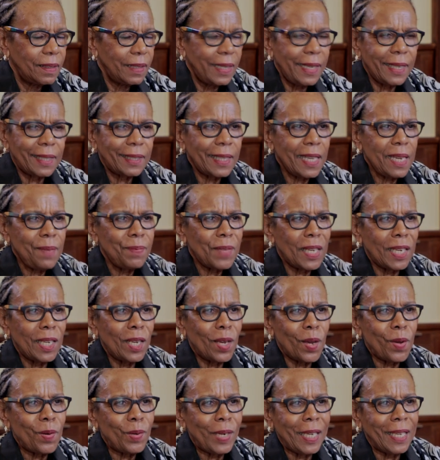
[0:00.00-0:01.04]
He claimed that
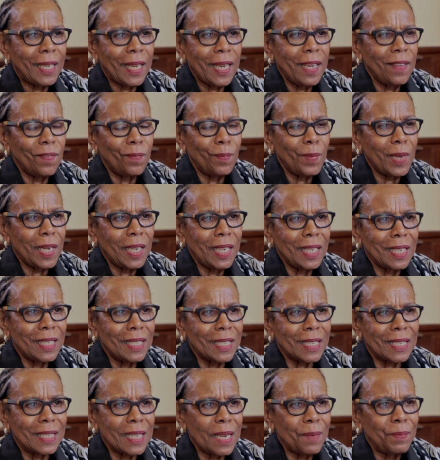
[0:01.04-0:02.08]
he only gave money
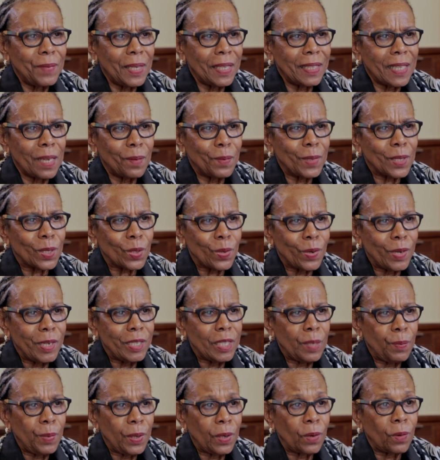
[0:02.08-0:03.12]
to something that was
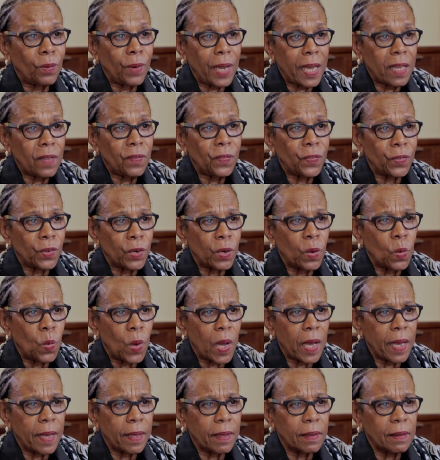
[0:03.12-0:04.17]
going to be around for a
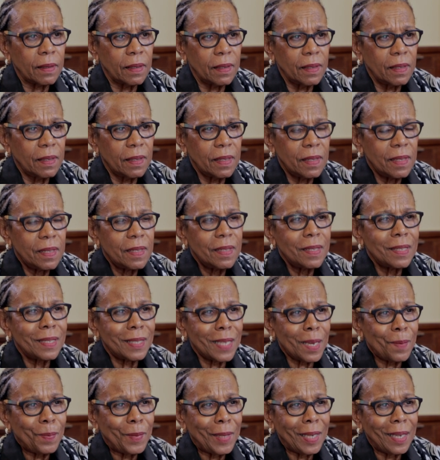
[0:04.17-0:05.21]
while,
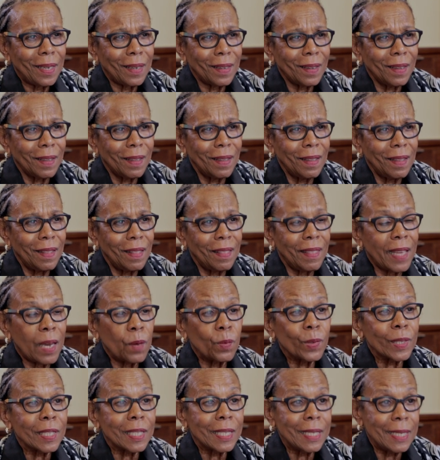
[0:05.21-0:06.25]
something
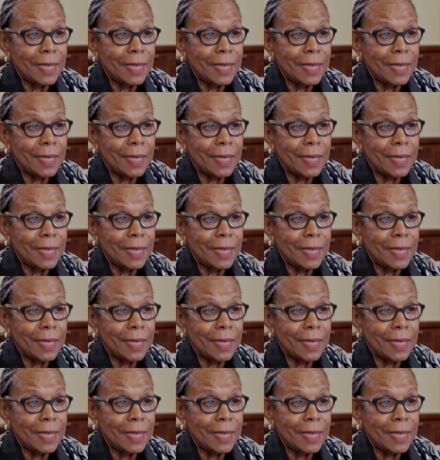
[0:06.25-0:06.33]
that would